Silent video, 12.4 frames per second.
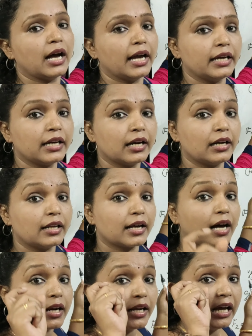the eye color
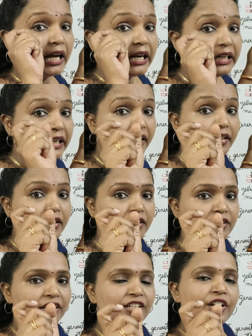are linked
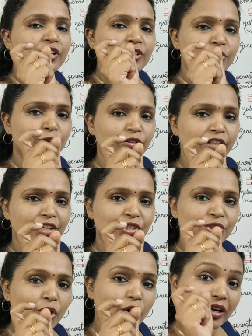gene. So they
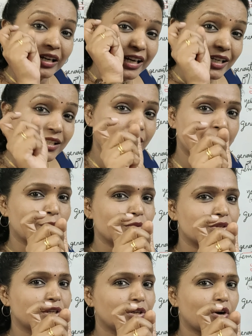show less
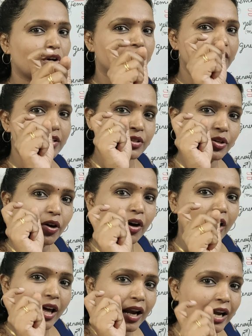crossing over, so
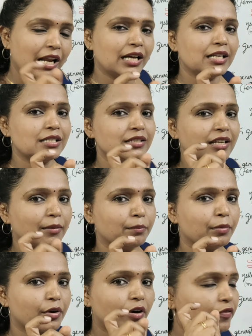less
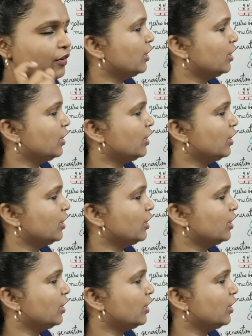number of